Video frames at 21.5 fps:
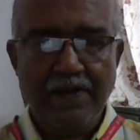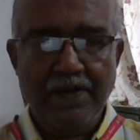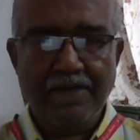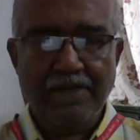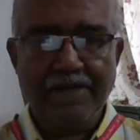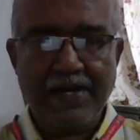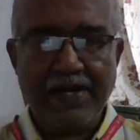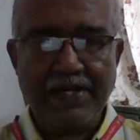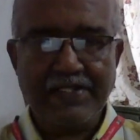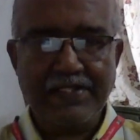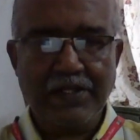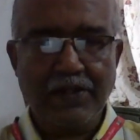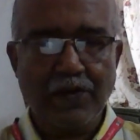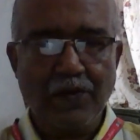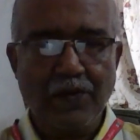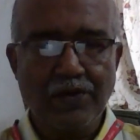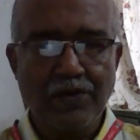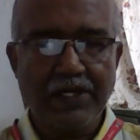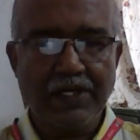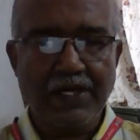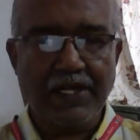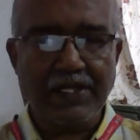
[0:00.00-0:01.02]
whereas a
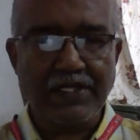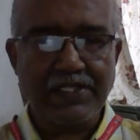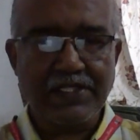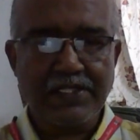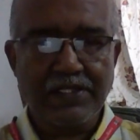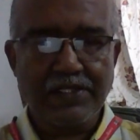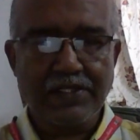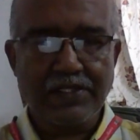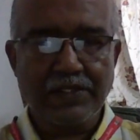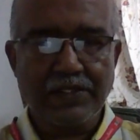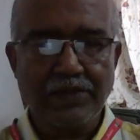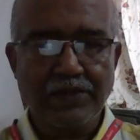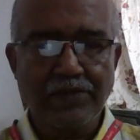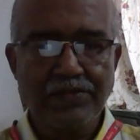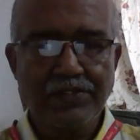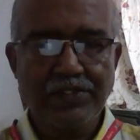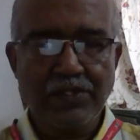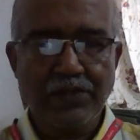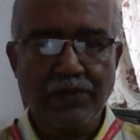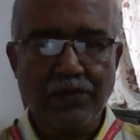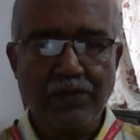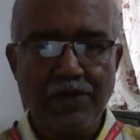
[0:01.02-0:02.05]
cone clutch use
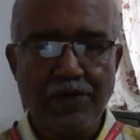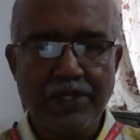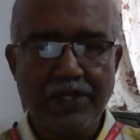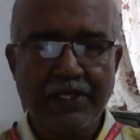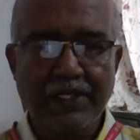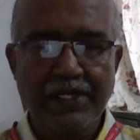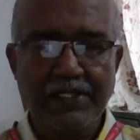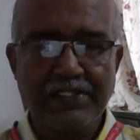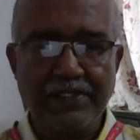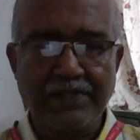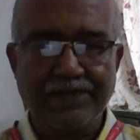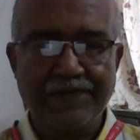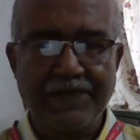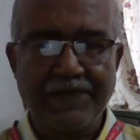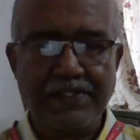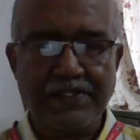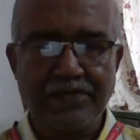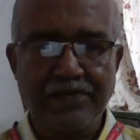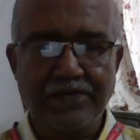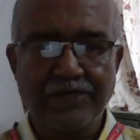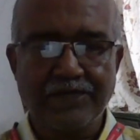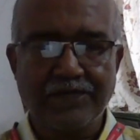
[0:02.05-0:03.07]
conical
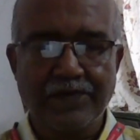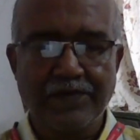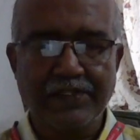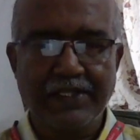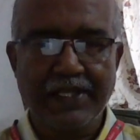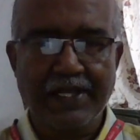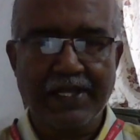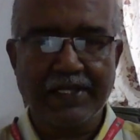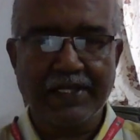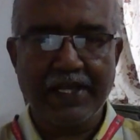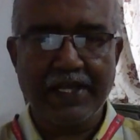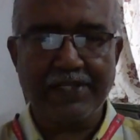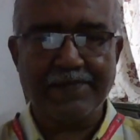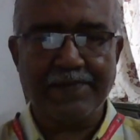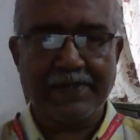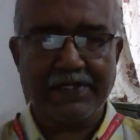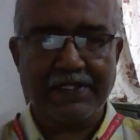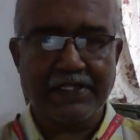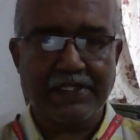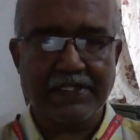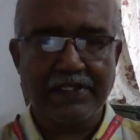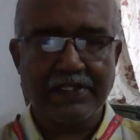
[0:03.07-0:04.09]
surface for the
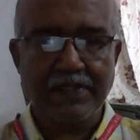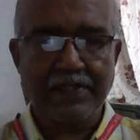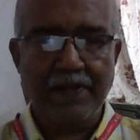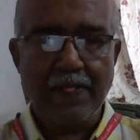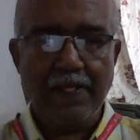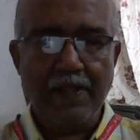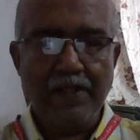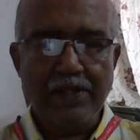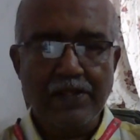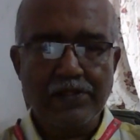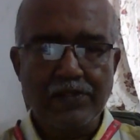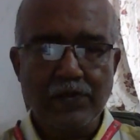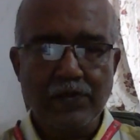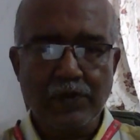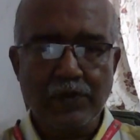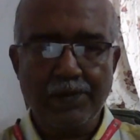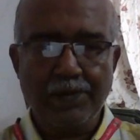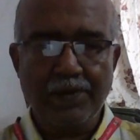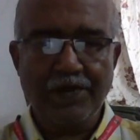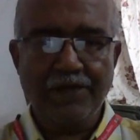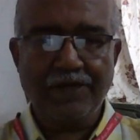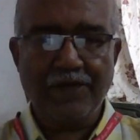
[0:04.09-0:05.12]
engagement
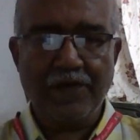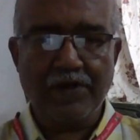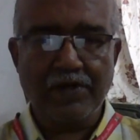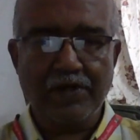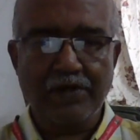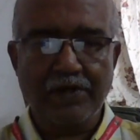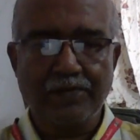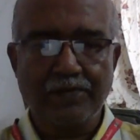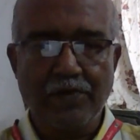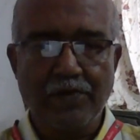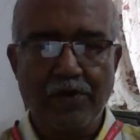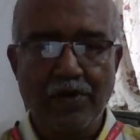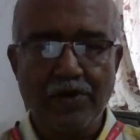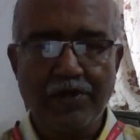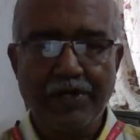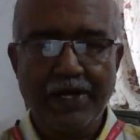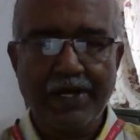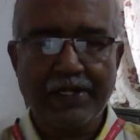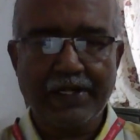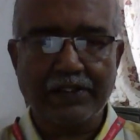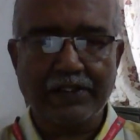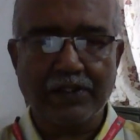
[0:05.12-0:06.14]
suitably for
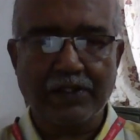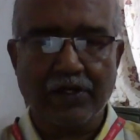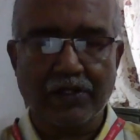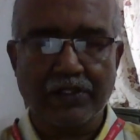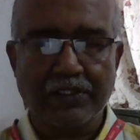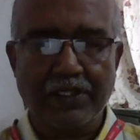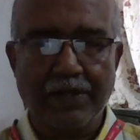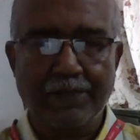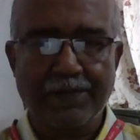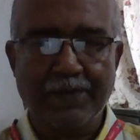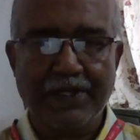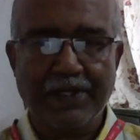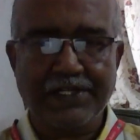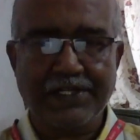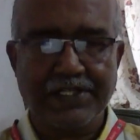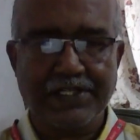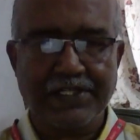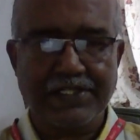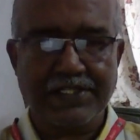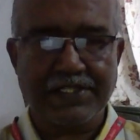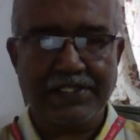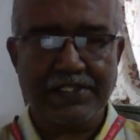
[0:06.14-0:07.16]
moderate torque
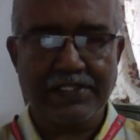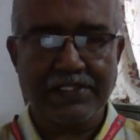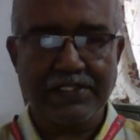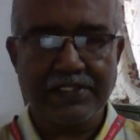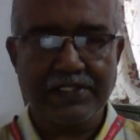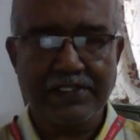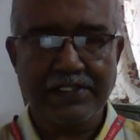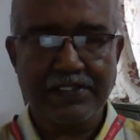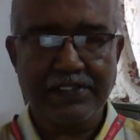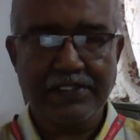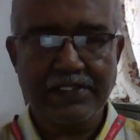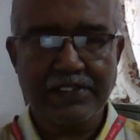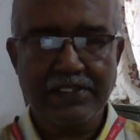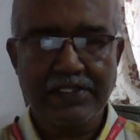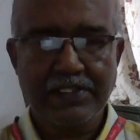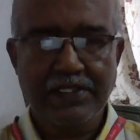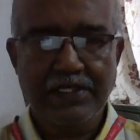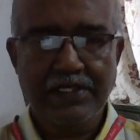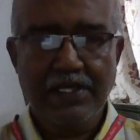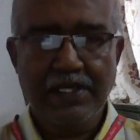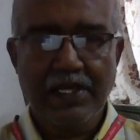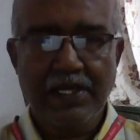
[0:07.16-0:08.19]
applications.
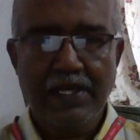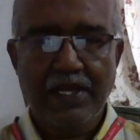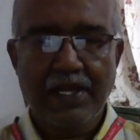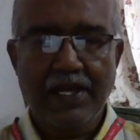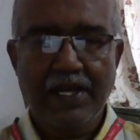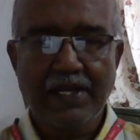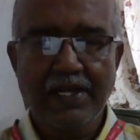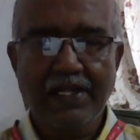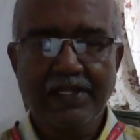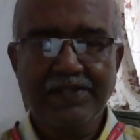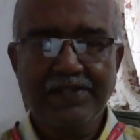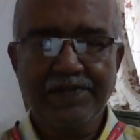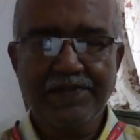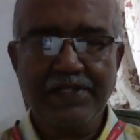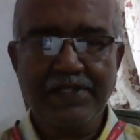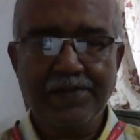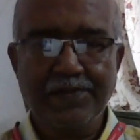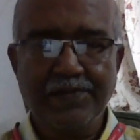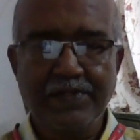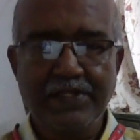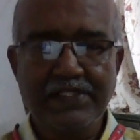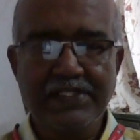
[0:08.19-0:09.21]
And next we see
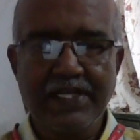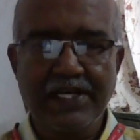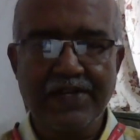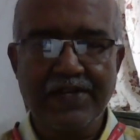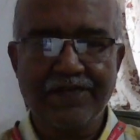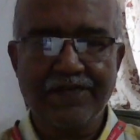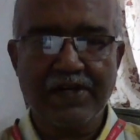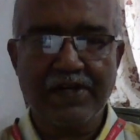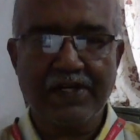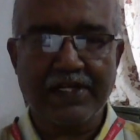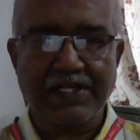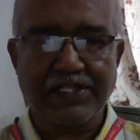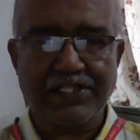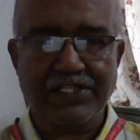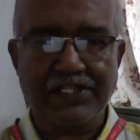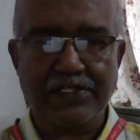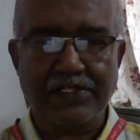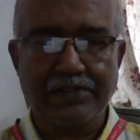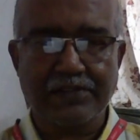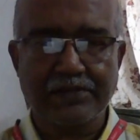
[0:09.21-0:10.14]
about the centrifugal clutch.